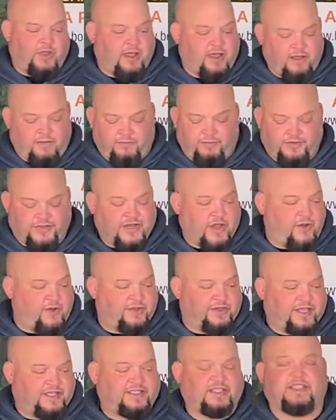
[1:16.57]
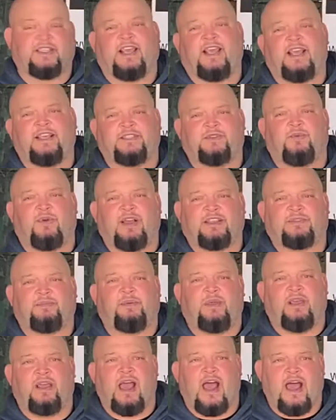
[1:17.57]
So this is an easy recipe,
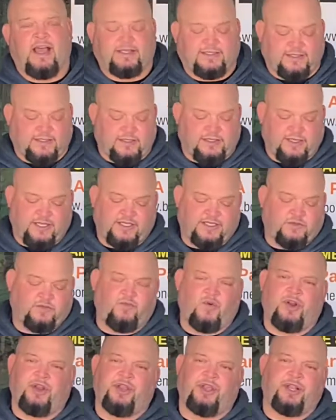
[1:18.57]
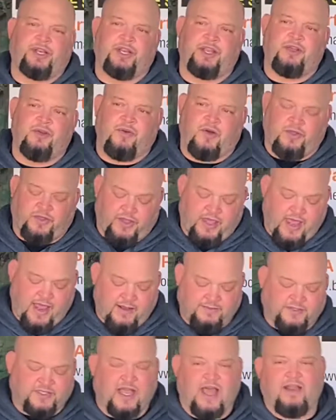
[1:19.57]
guys. This is one you can do on the
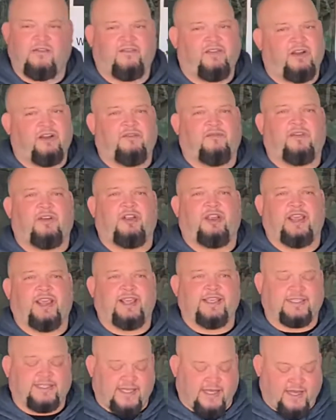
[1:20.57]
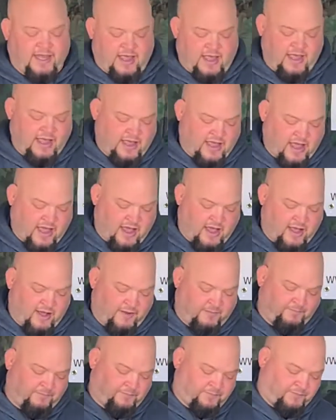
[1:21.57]
campsite, very easy. I'm
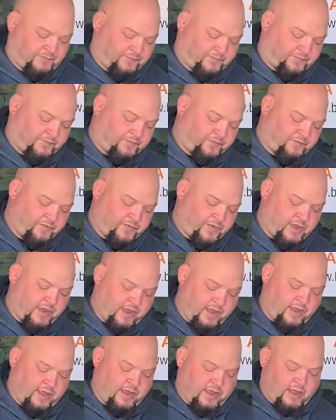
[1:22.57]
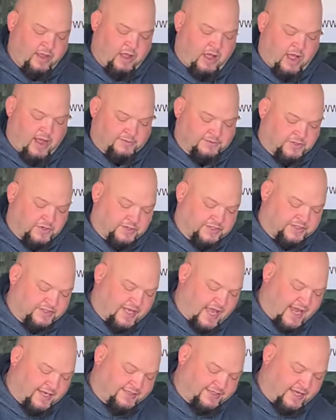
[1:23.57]
just gonna
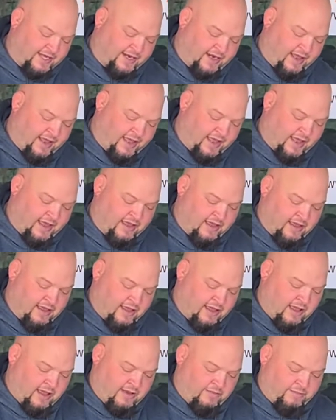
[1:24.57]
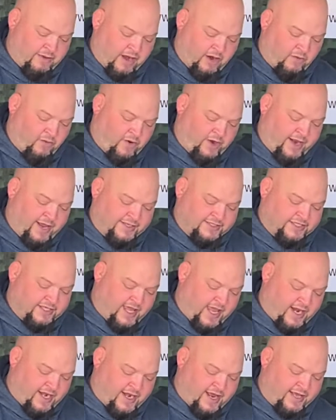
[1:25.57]
slice it about a 1-inch
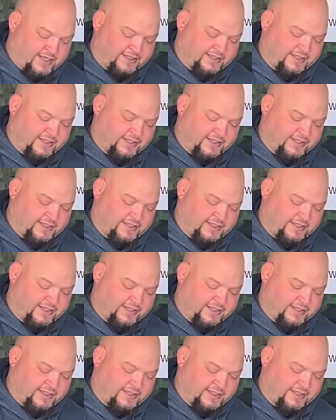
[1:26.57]
thickness.